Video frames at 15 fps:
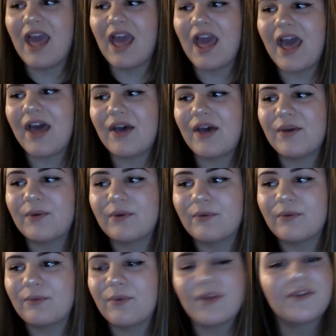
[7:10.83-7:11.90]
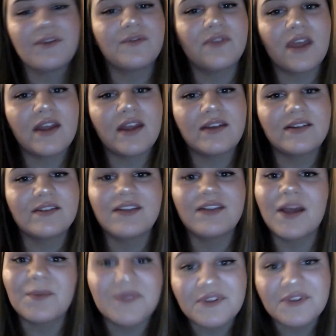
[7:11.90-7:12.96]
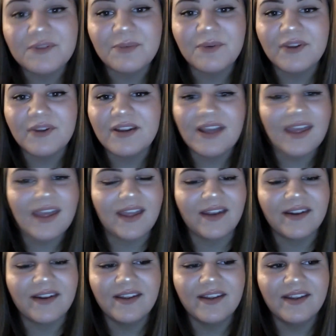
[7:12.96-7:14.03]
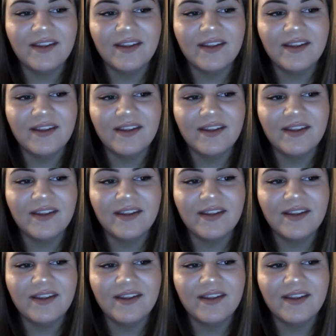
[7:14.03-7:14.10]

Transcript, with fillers: how well you've done up to this point and